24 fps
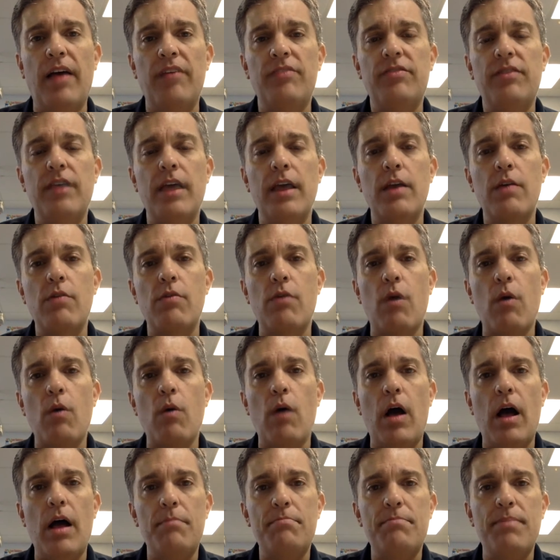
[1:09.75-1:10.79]
they grow
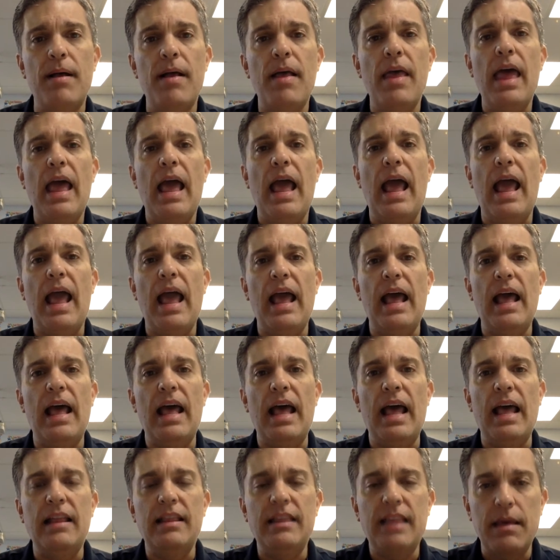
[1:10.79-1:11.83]
up
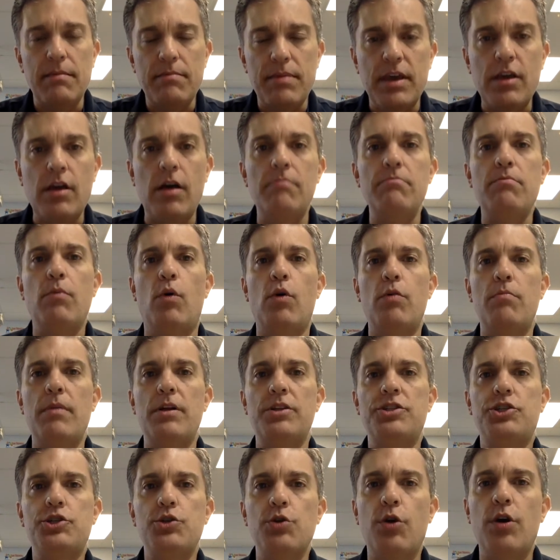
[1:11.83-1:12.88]
and they become more
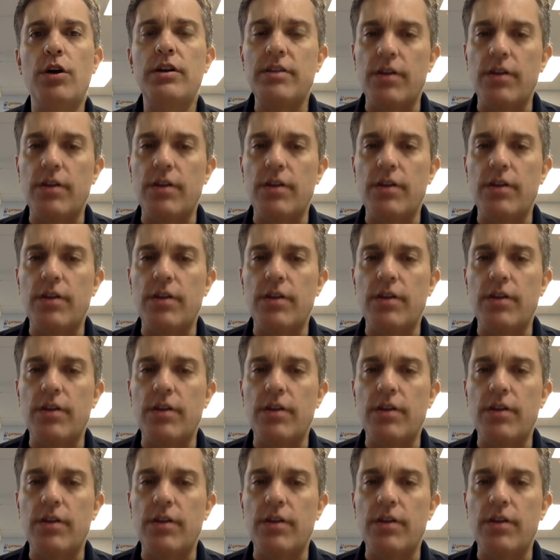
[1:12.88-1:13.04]
mature,